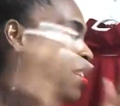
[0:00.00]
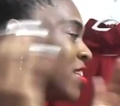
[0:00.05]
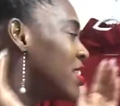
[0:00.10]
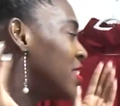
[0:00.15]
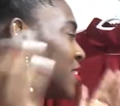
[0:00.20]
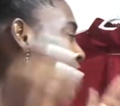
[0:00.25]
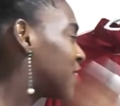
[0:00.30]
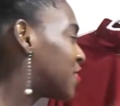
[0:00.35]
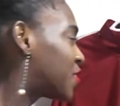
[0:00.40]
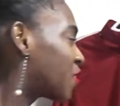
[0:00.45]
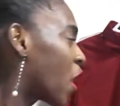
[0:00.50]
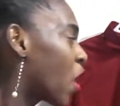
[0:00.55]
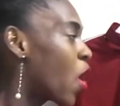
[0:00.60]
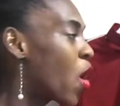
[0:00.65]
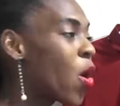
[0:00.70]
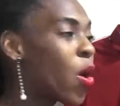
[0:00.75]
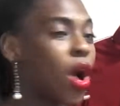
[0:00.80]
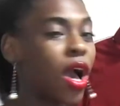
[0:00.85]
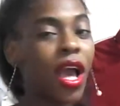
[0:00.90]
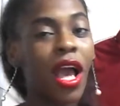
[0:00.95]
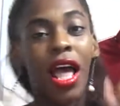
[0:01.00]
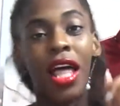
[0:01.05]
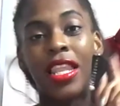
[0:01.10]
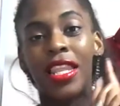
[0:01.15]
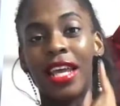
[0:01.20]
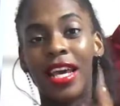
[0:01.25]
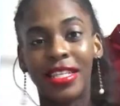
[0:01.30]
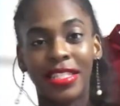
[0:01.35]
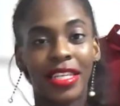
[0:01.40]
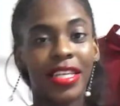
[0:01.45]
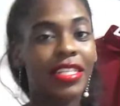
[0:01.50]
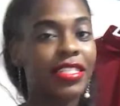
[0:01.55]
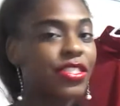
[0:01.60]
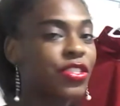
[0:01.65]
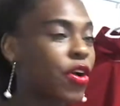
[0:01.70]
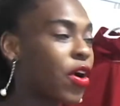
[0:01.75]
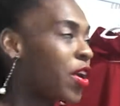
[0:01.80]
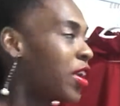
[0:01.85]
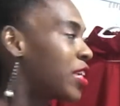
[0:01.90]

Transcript: So let's get started.